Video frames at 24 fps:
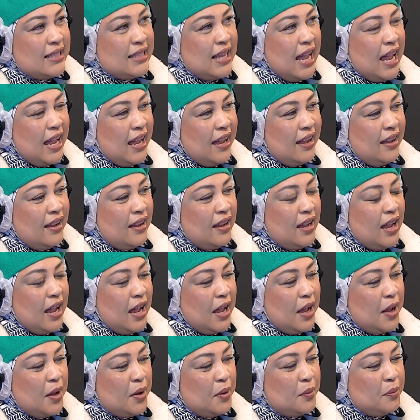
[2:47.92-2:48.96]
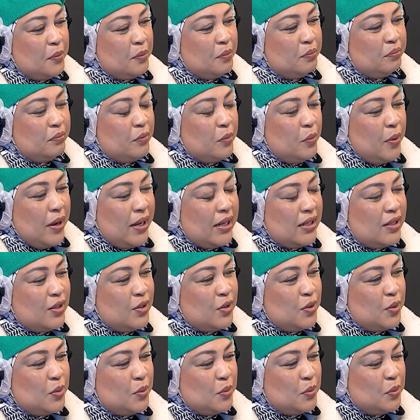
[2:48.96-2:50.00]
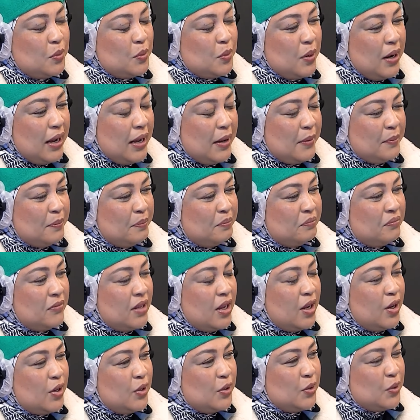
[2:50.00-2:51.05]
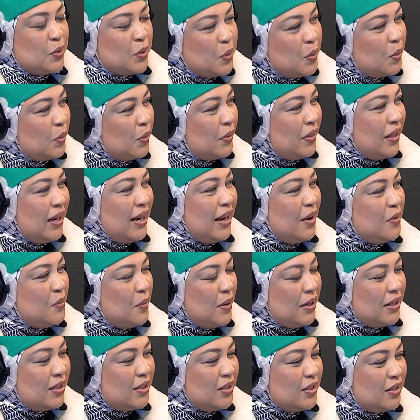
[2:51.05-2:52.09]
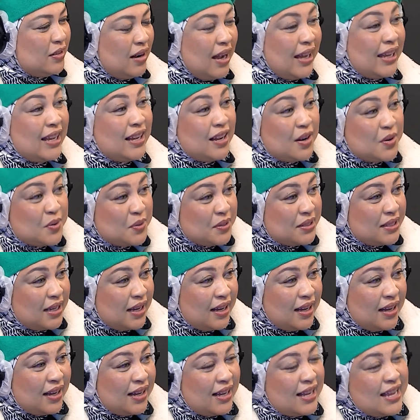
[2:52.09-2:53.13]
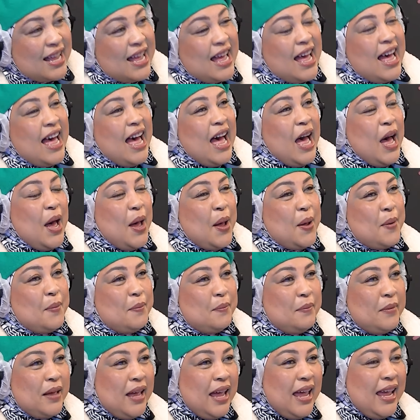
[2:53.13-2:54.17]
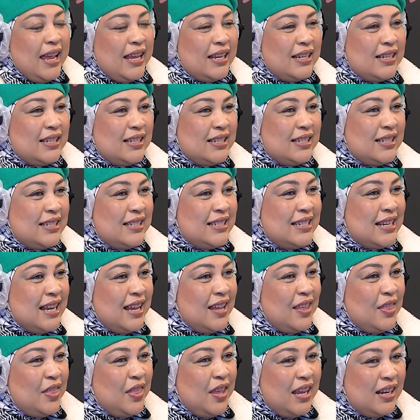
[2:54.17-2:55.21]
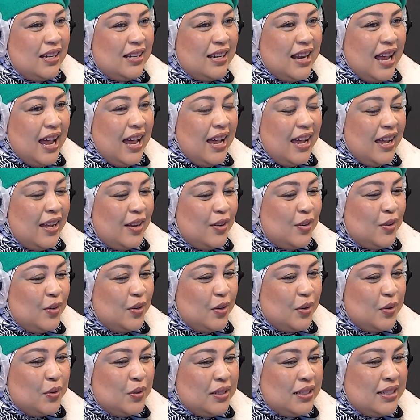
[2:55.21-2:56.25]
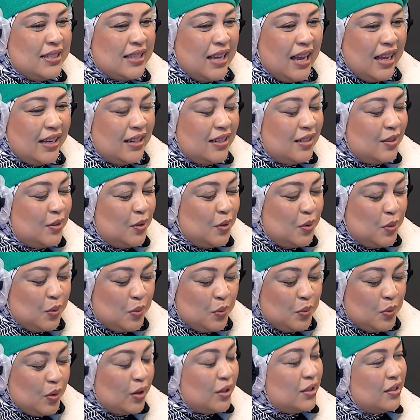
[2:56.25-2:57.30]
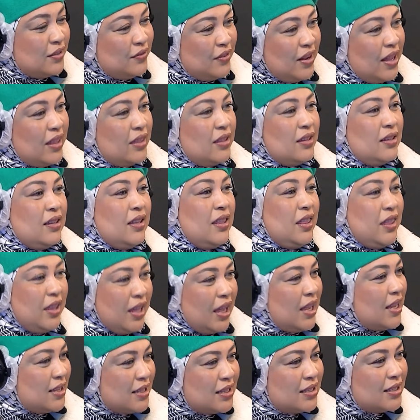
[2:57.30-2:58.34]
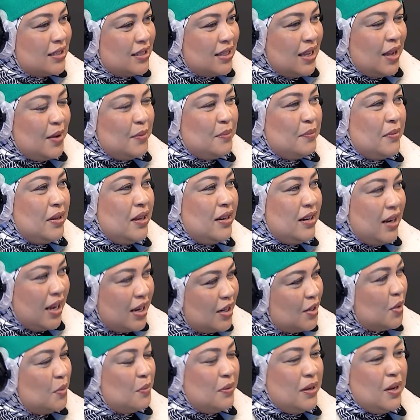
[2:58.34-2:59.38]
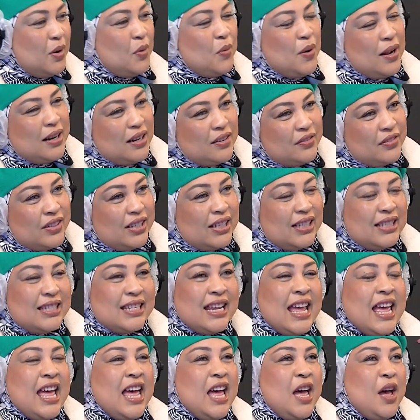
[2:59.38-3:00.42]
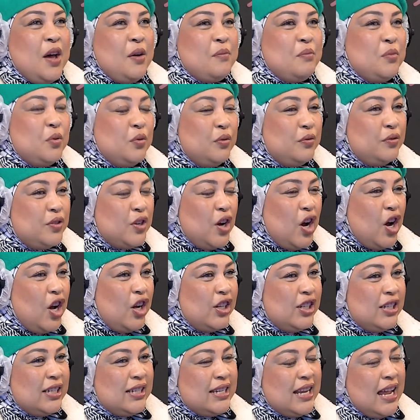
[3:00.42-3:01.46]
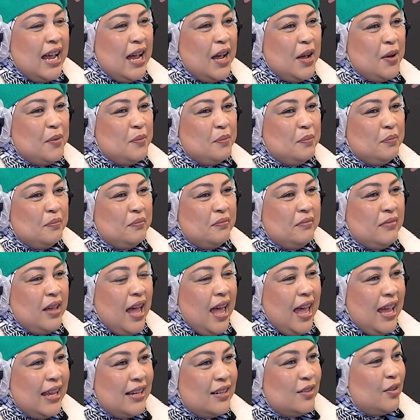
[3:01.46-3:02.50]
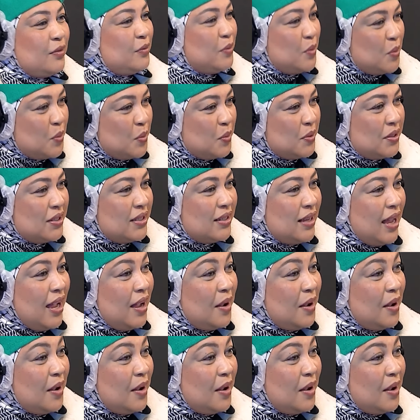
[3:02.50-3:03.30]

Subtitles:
I went to school, then I went to ICOSA, and then I, you know, decided to do lots of other things, radio being one of it, moved on, and of course,